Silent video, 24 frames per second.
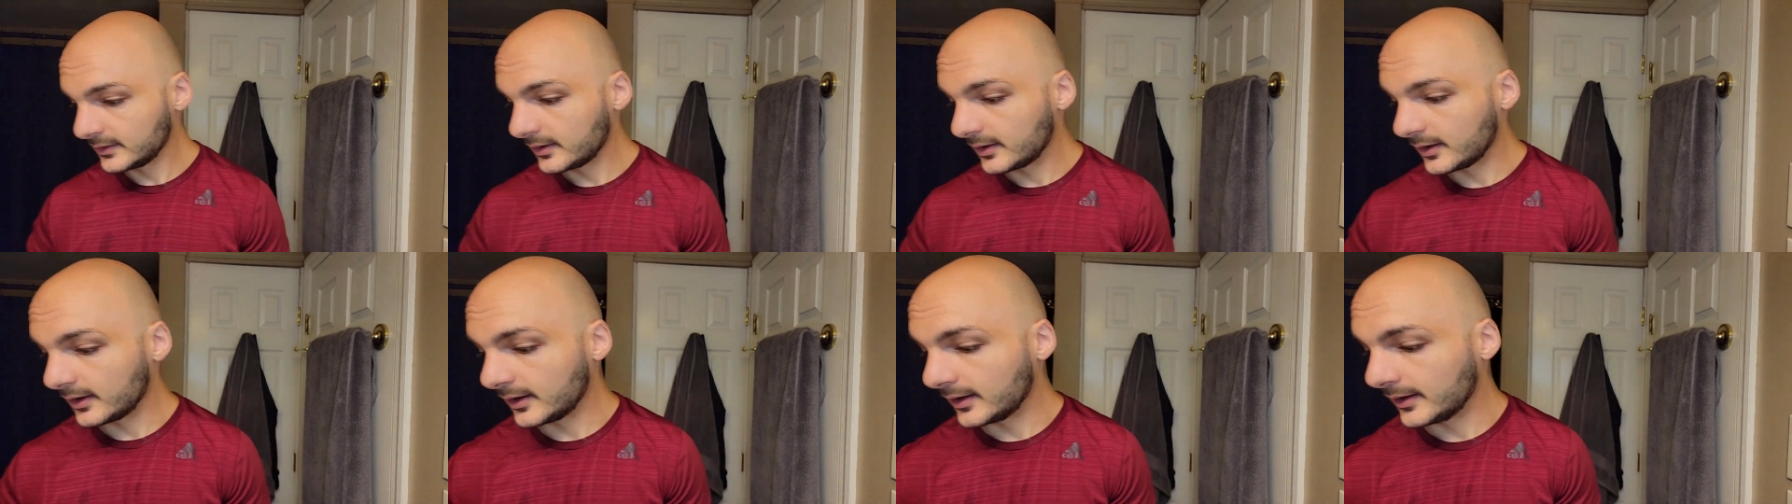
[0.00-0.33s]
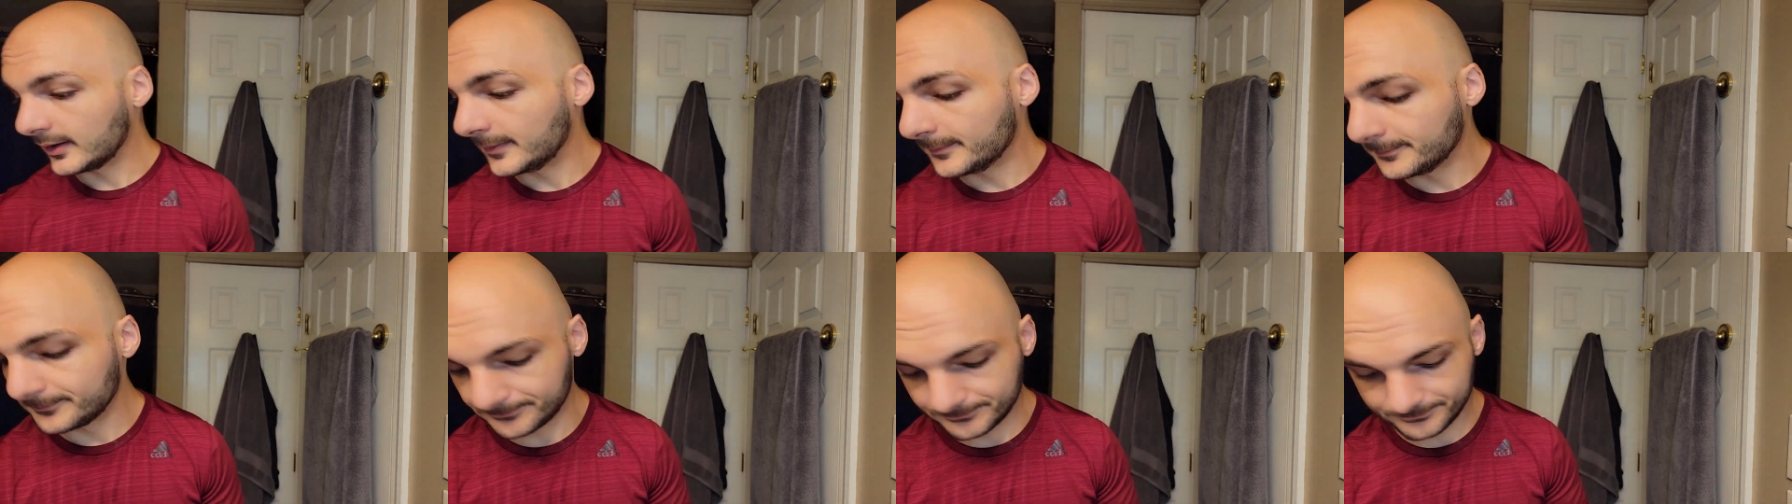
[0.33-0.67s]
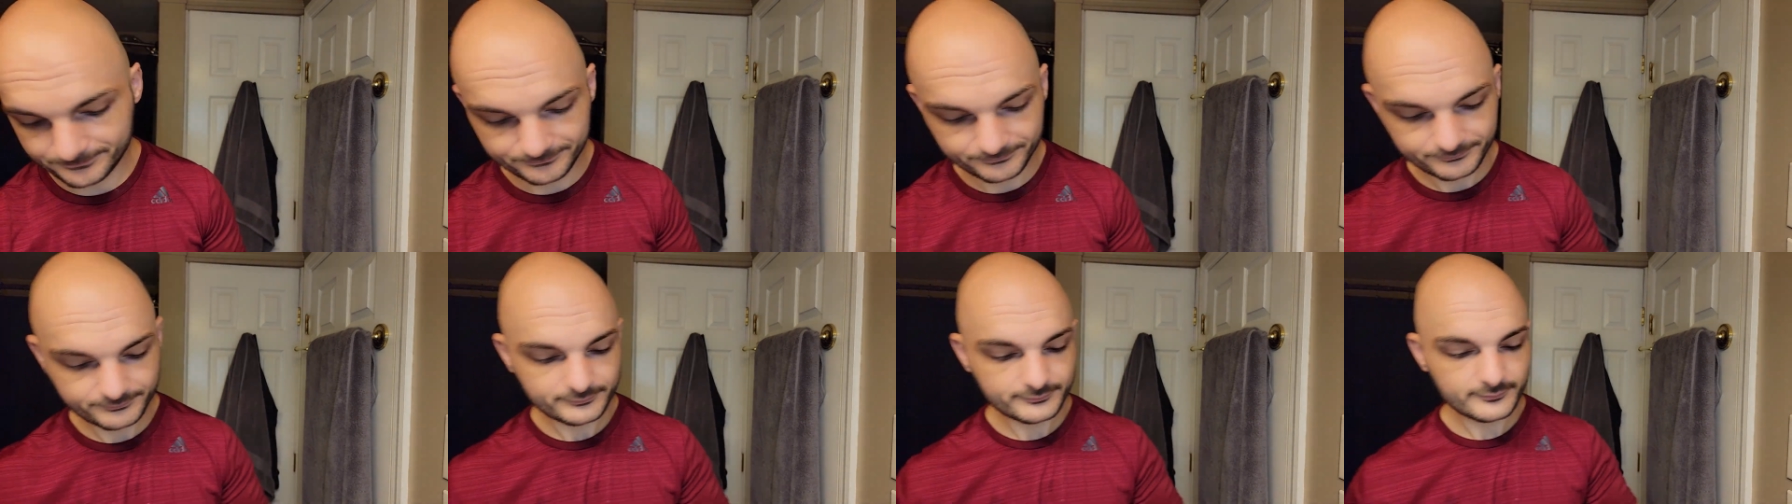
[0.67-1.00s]
Um,
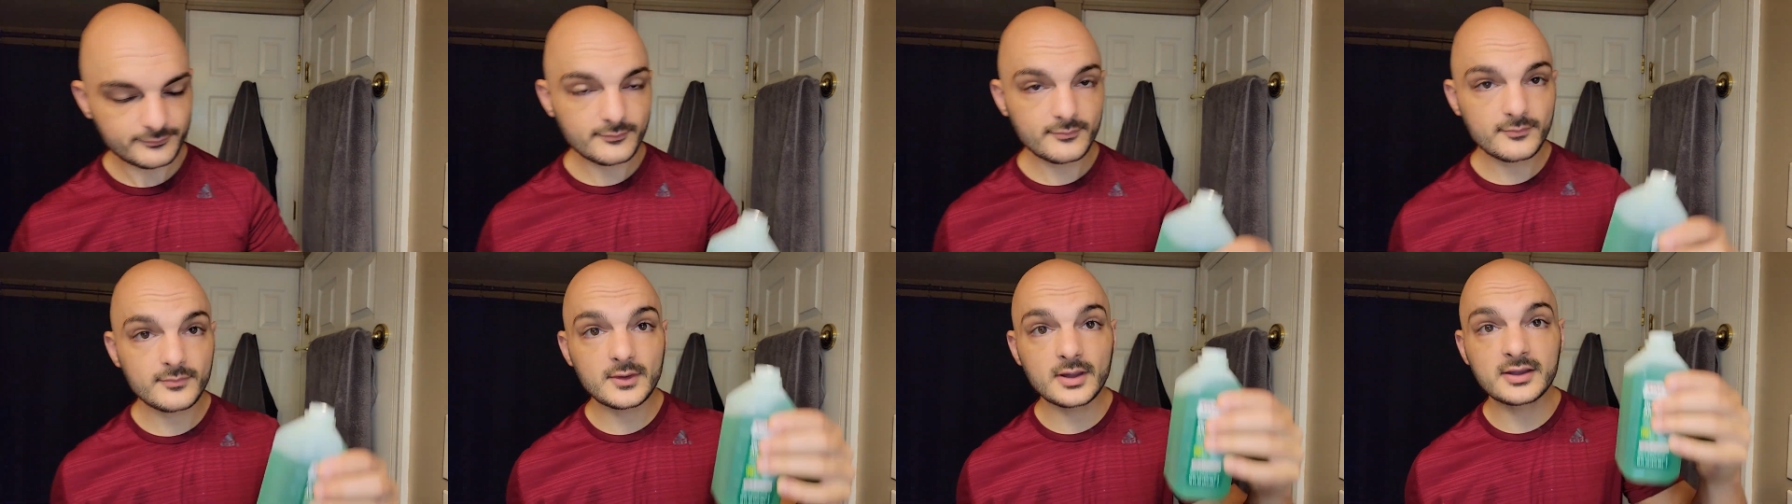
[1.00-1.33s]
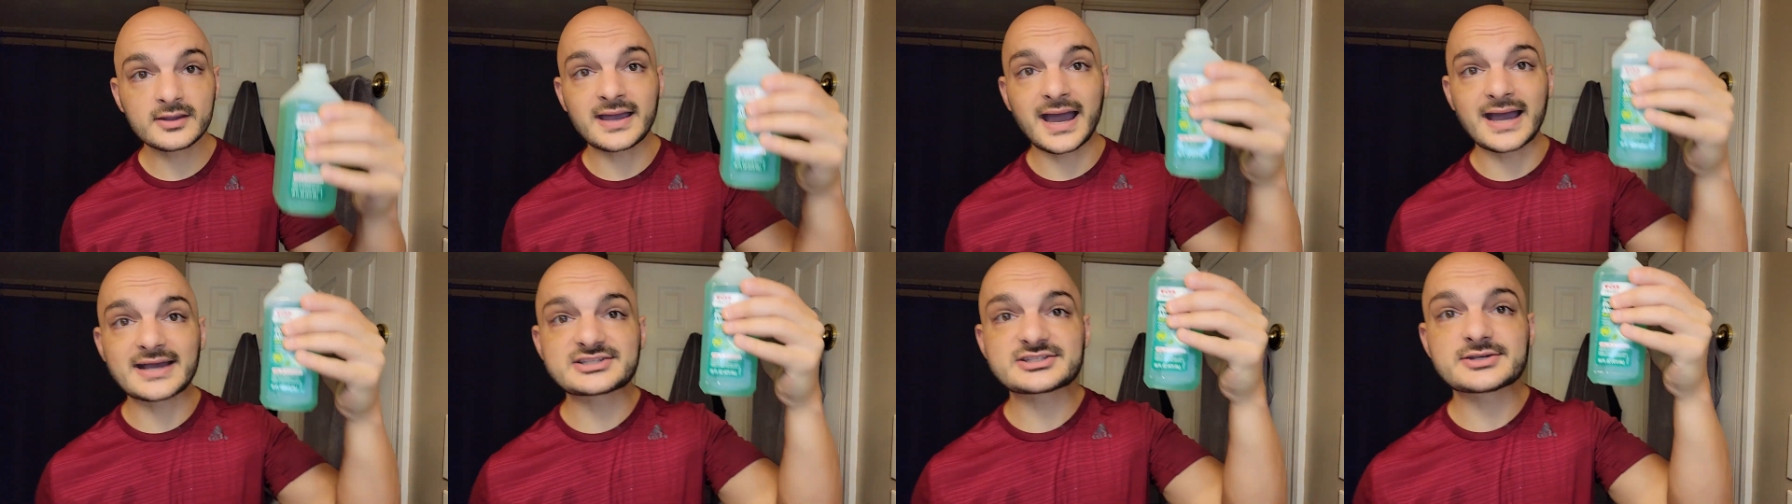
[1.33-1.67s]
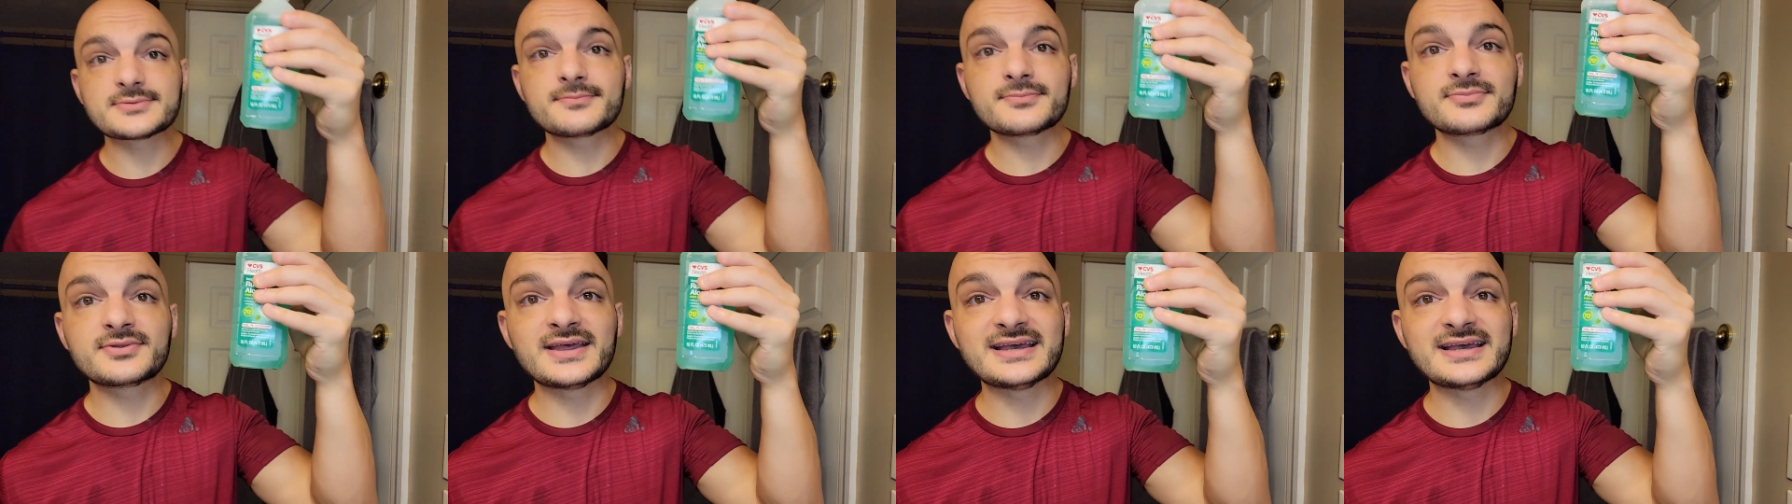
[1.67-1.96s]
guys,